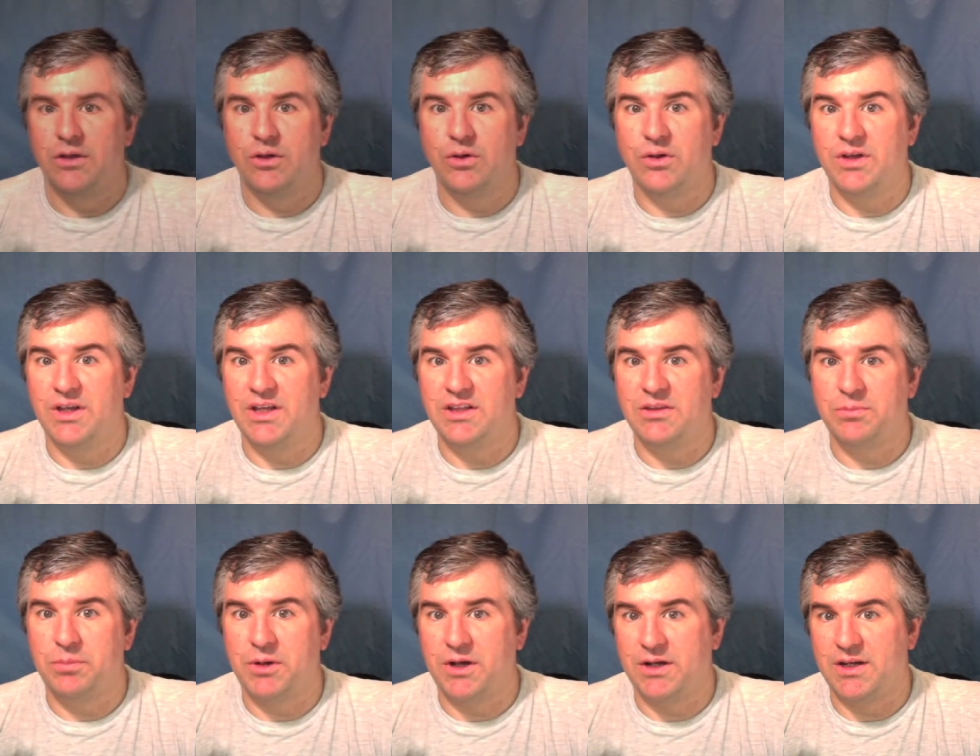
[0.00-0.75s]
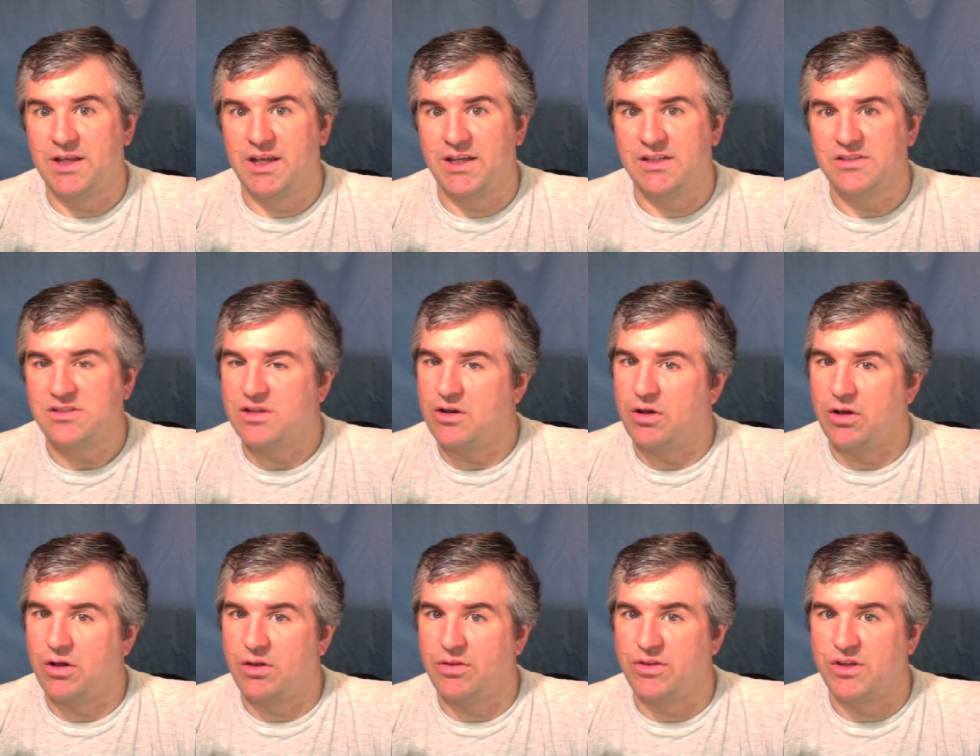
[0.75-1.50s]
You can get the podcast
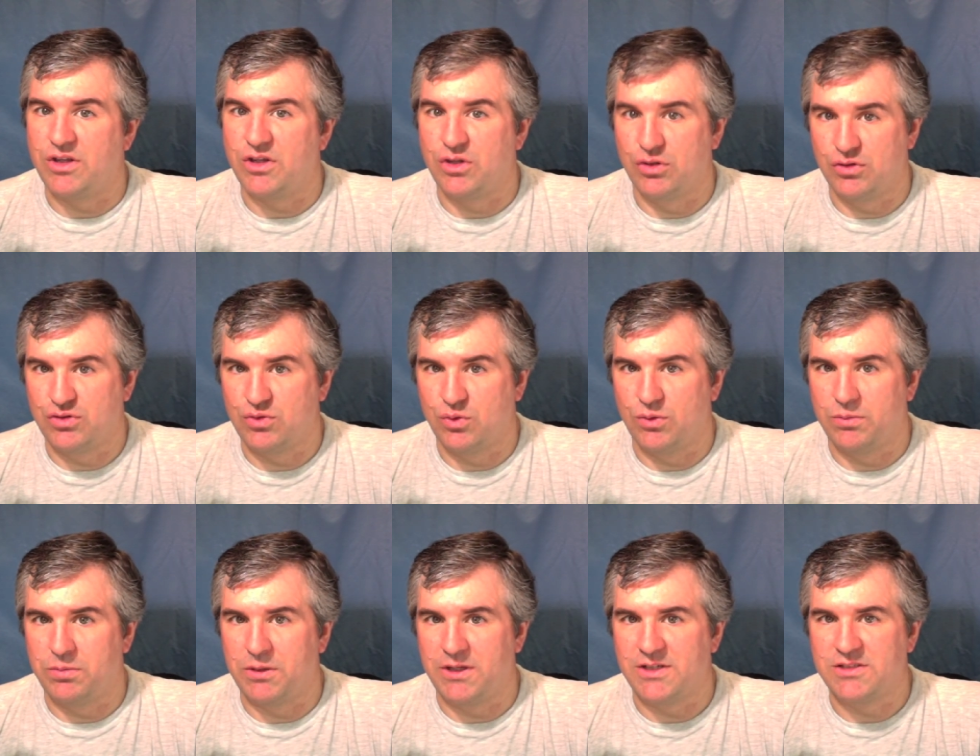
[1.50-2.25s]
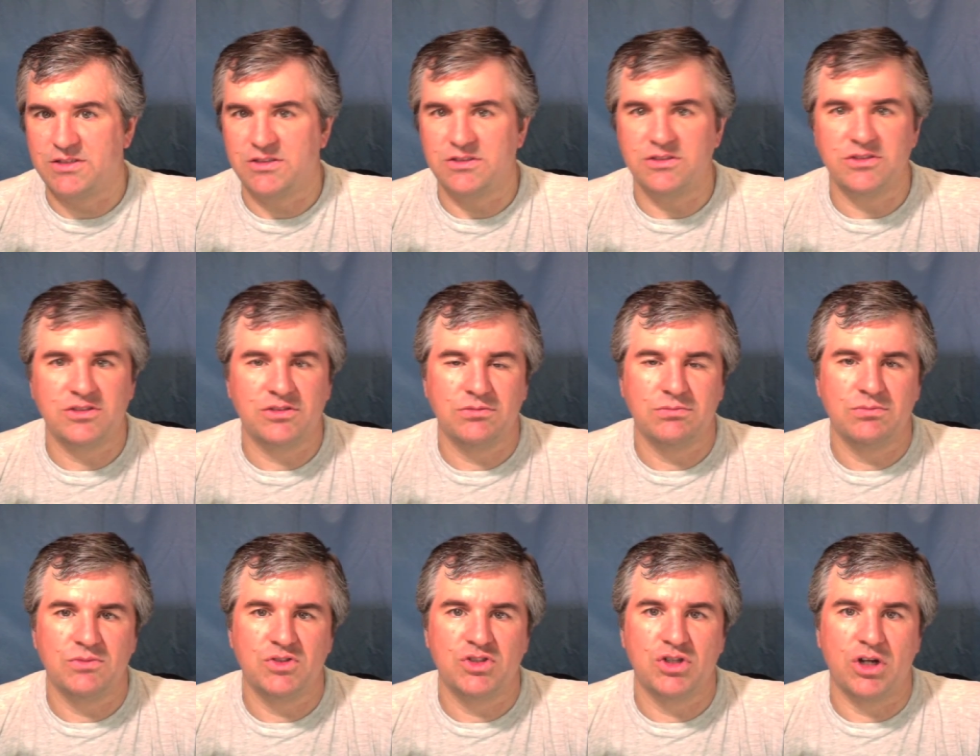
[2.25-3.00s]
at all the usual places.
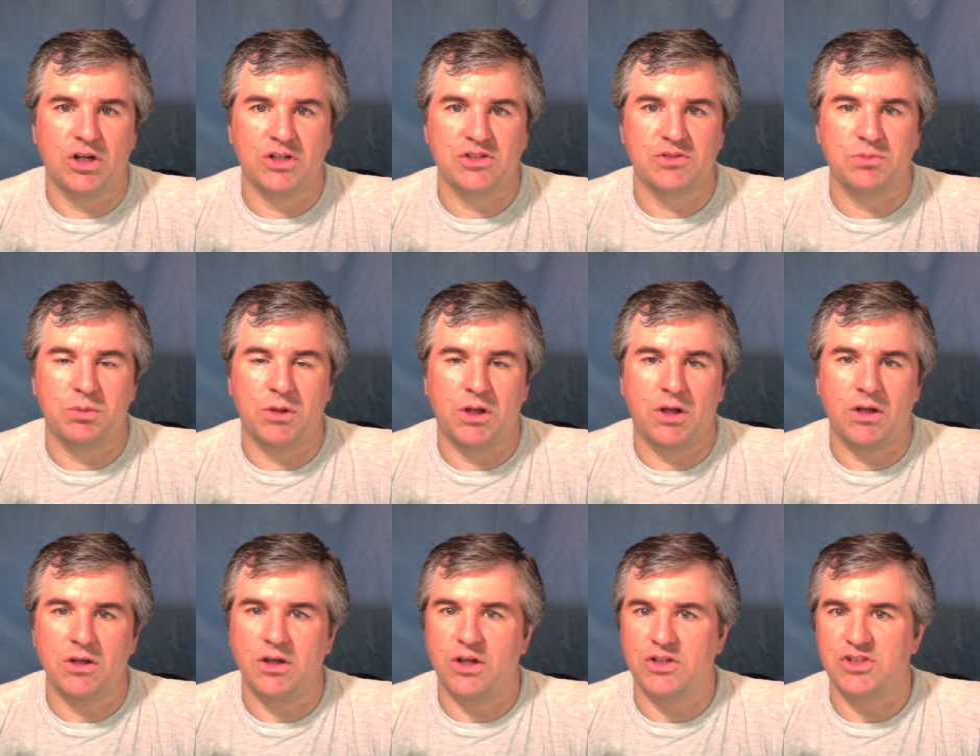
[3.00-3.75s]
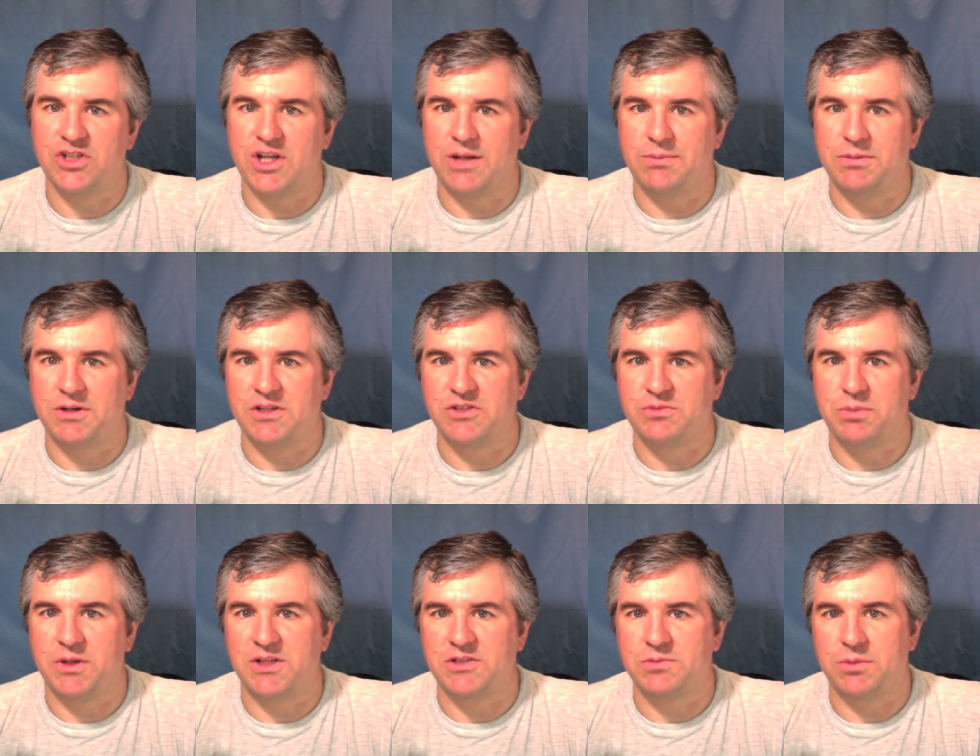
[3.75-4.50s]
John's blog on
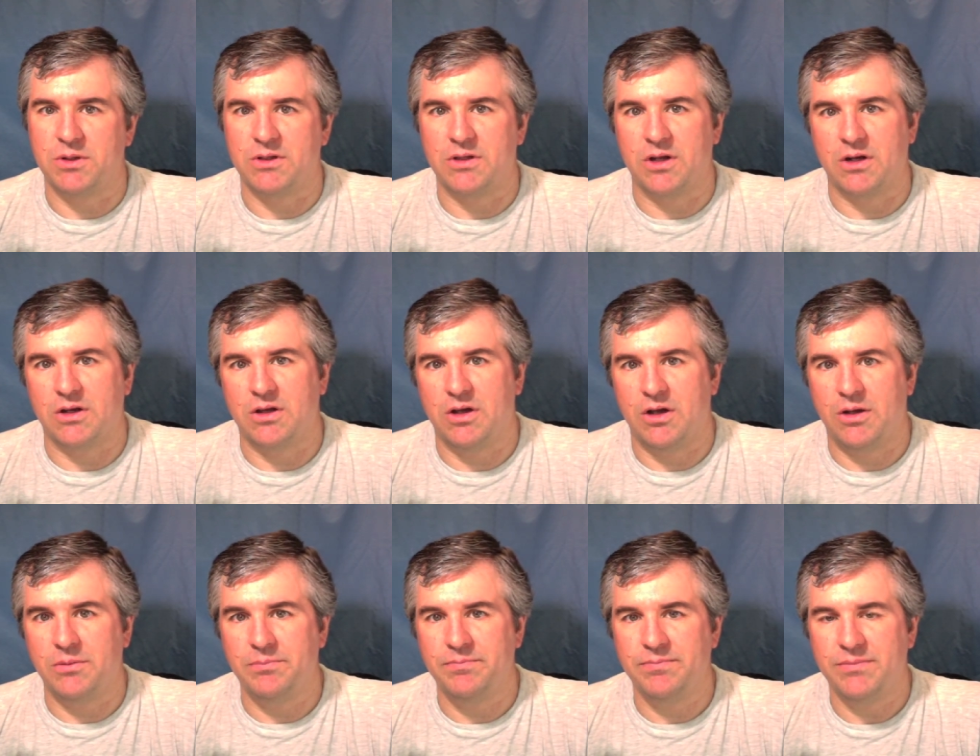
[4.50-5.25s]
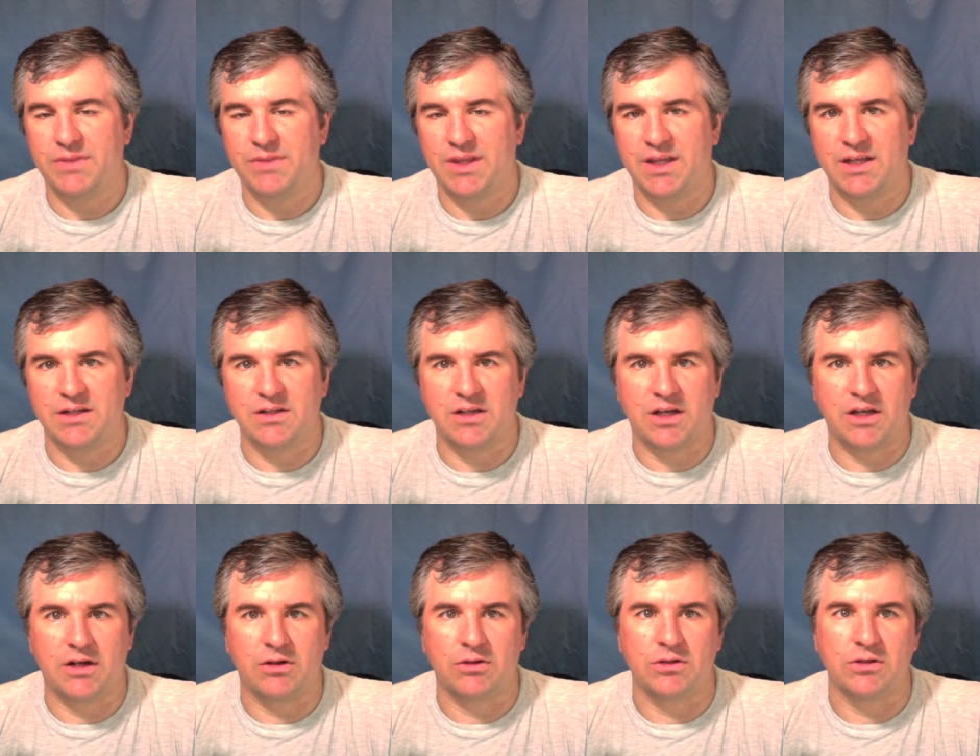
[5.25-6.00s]
JapaneseBaseball.com,
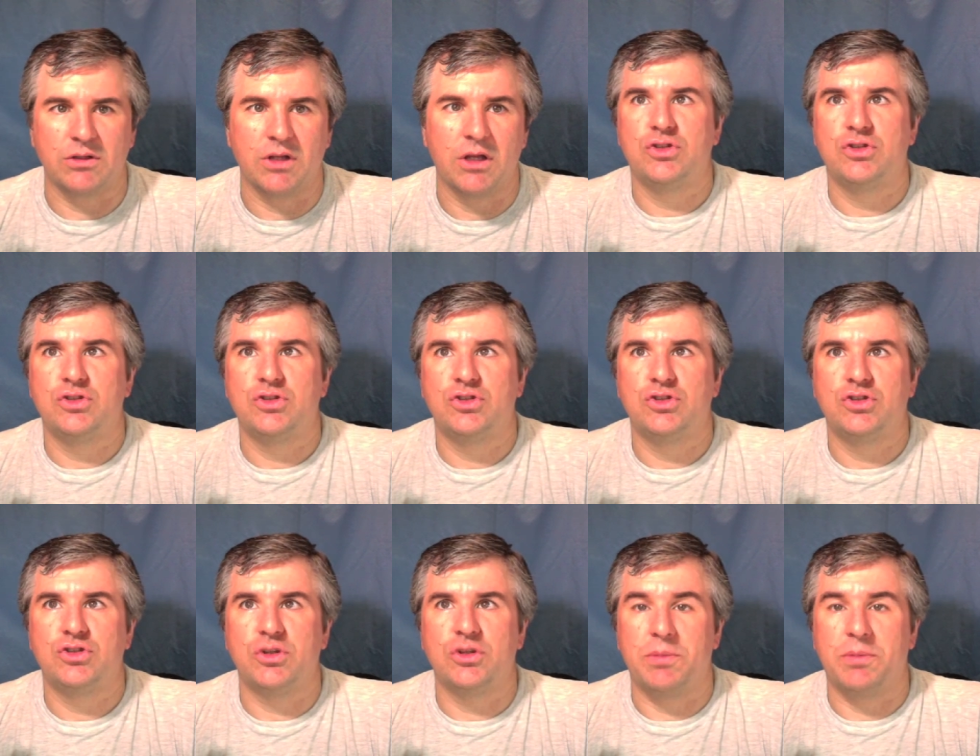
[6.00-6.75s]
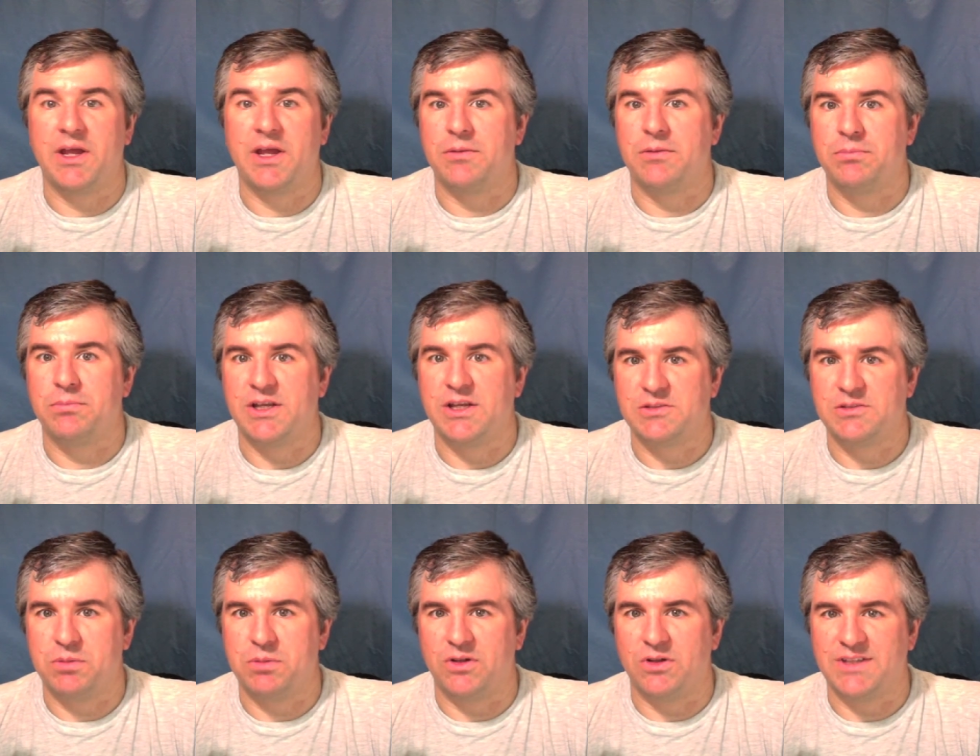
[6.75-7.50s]
entitled Japan
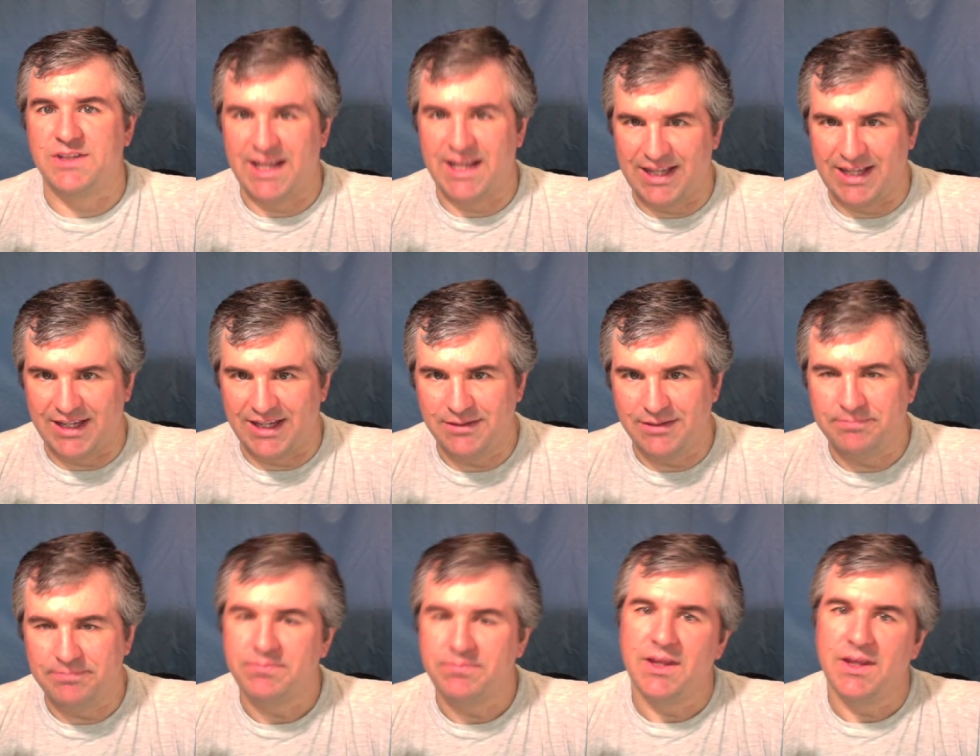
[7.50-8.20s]
Baseball Daily.